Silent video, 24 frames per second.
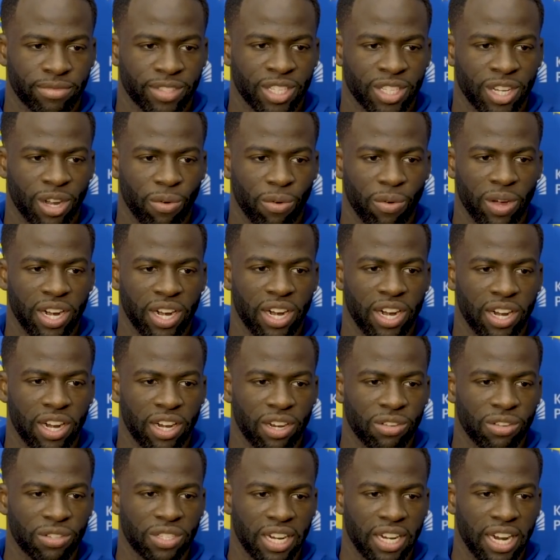you know, winning and
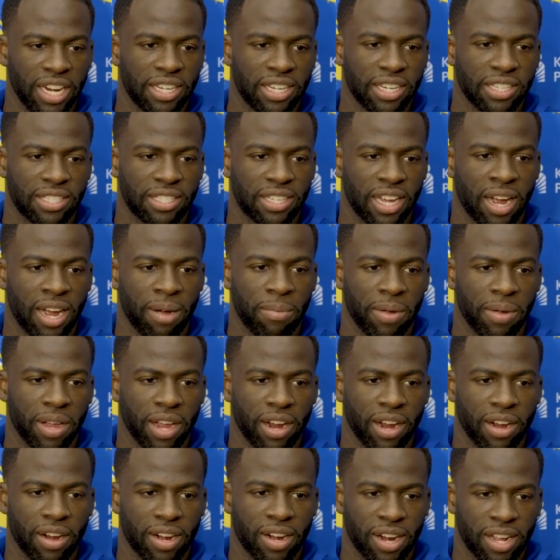losing at this time of
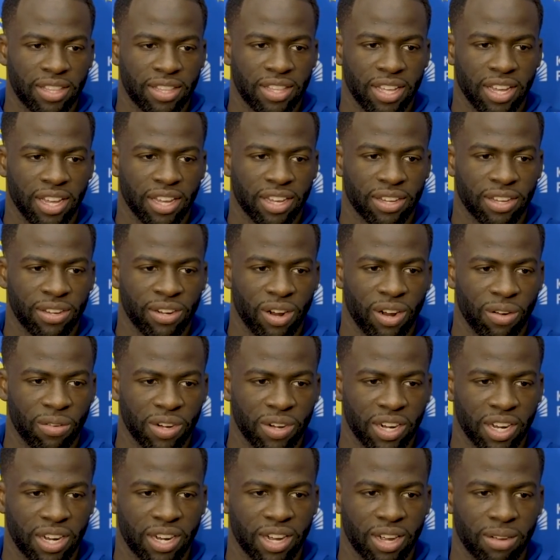year. And I think, you know,
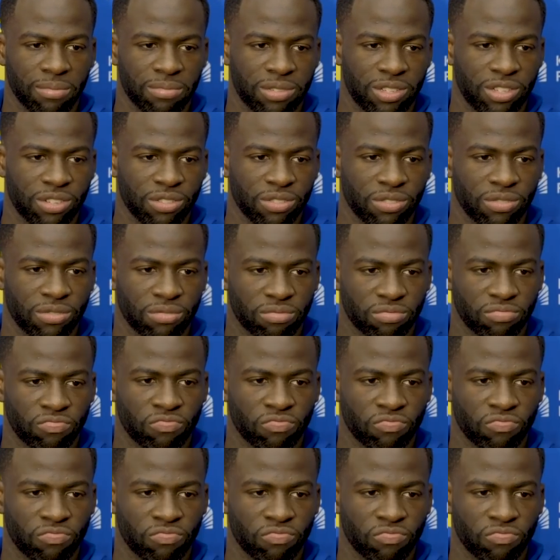when it comes to